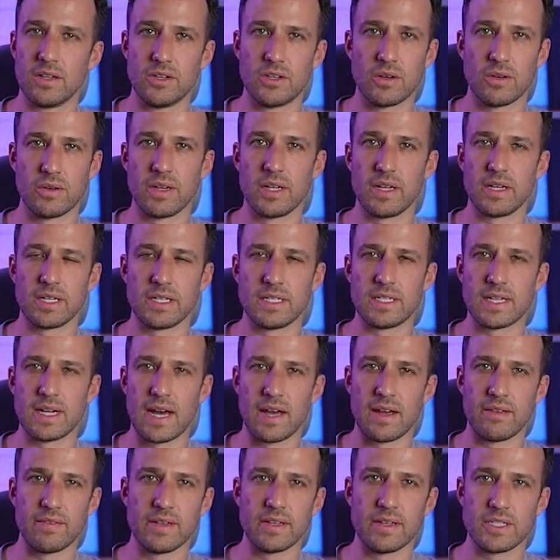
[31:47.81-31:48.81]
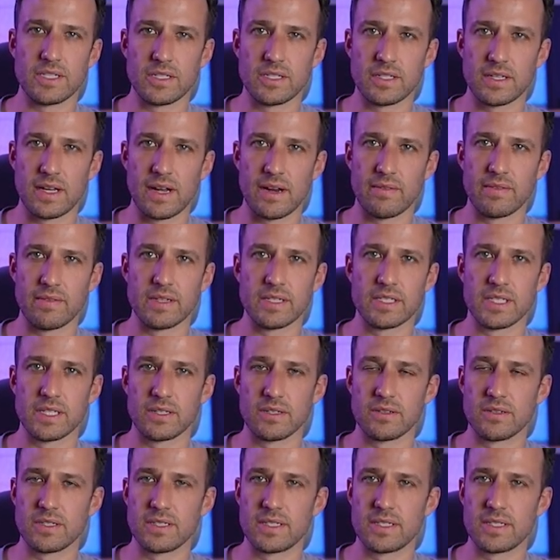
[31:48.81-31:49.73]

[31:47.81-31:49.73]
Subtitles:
don't need to dive into every single